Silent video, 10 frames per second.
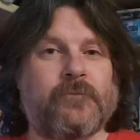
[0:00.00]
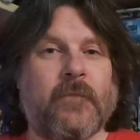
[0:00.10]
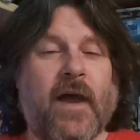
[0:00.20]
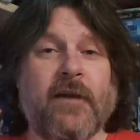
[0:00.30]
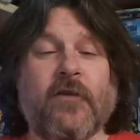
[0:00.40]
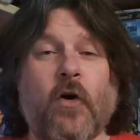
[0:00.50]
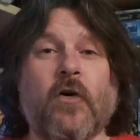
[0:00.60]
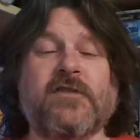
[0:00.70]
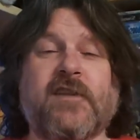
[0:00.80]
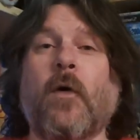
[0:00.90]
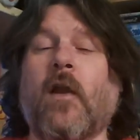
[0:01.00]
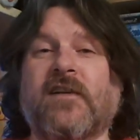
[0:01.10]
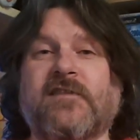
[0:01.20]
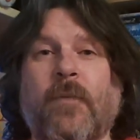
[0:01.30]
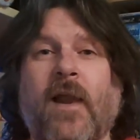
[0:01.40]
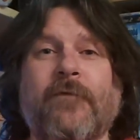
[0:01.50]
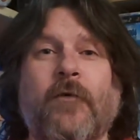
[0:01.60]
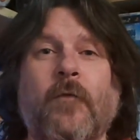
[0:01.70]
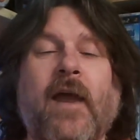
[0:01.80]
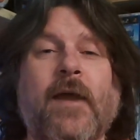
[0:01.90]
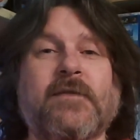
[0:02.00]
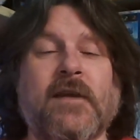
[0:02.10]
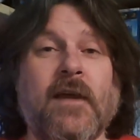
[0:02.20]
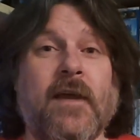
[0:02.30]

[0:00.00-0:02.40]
and of course there were lots of platform games,